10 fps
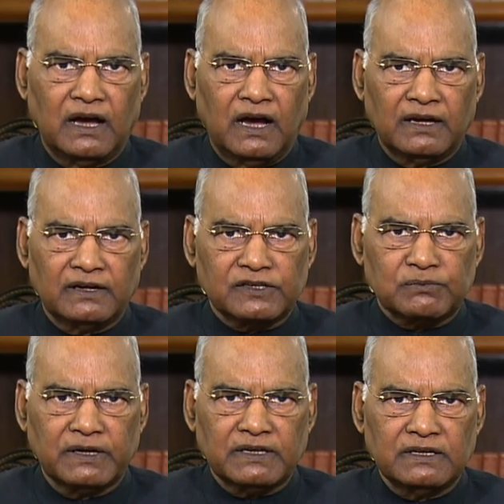are
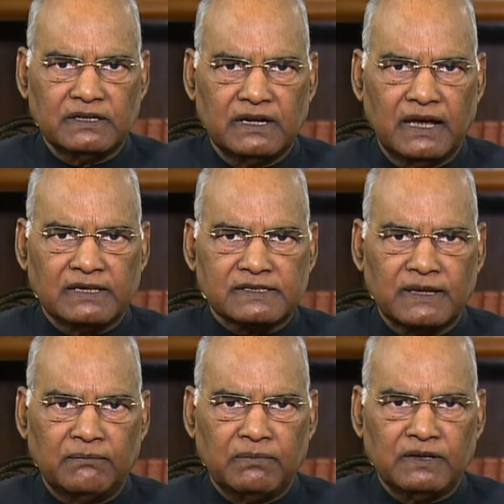respected as
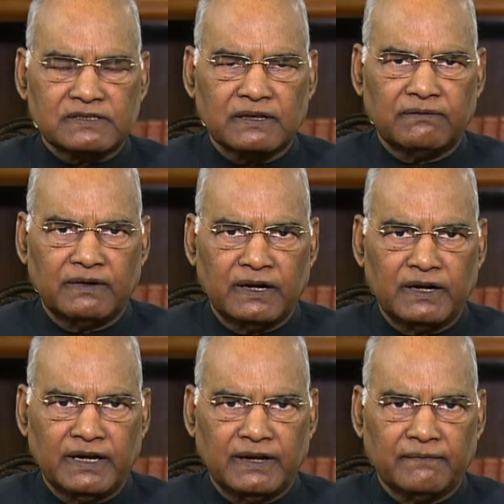temples of
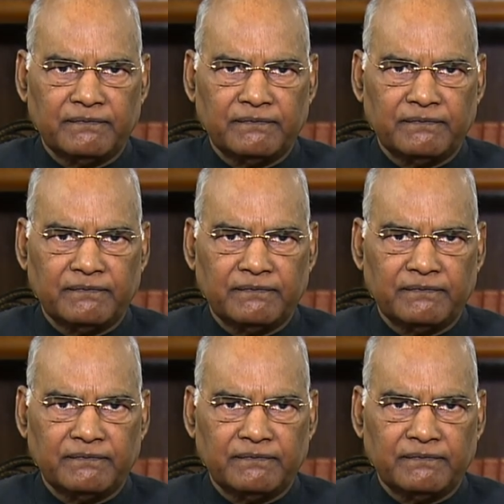learning.